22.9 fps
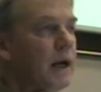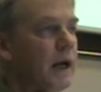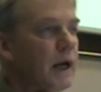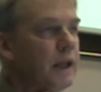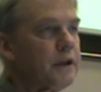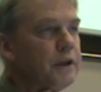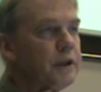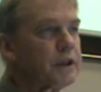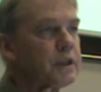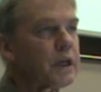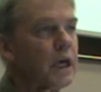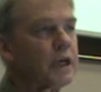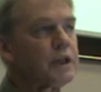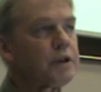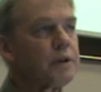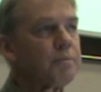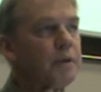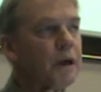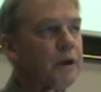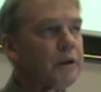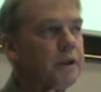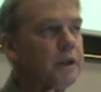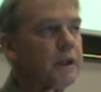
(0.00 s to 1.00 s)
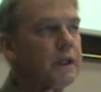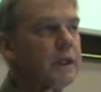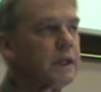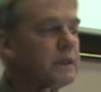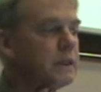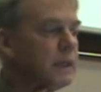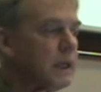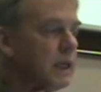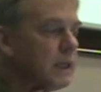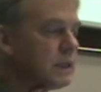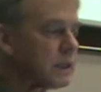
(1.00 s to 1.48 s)
And the discussion about
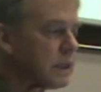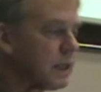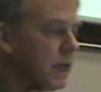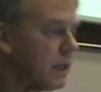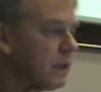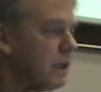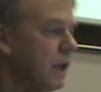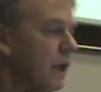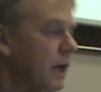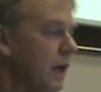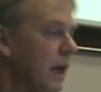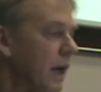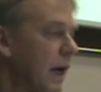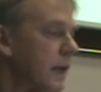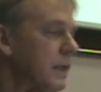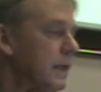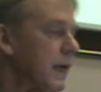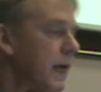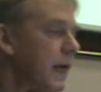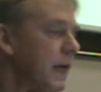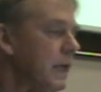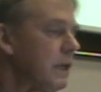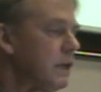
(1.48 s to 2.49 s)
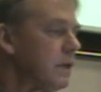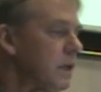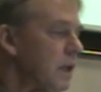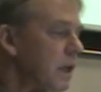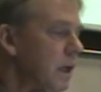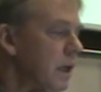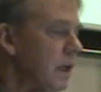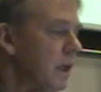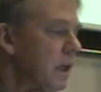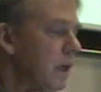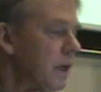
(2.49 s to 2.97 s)
this is that at age
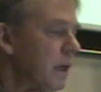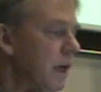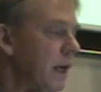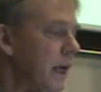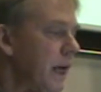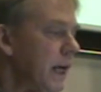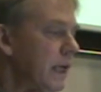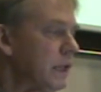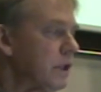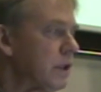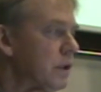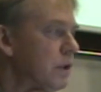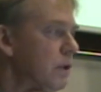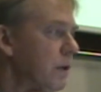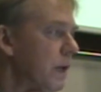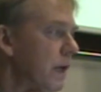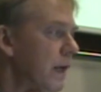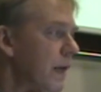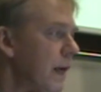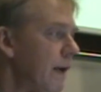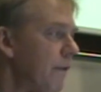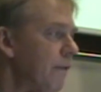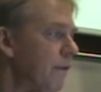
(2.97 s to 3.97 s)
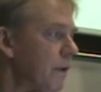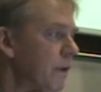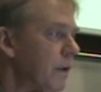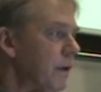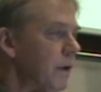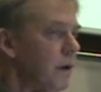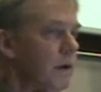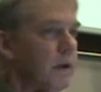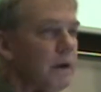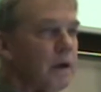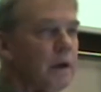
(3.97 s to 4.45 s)
8 to
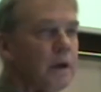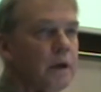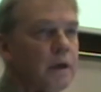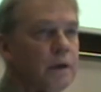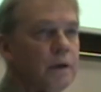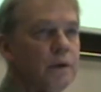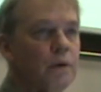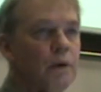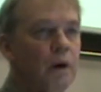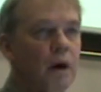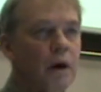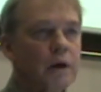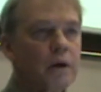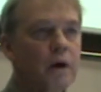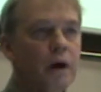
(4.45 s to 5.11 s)
11, you are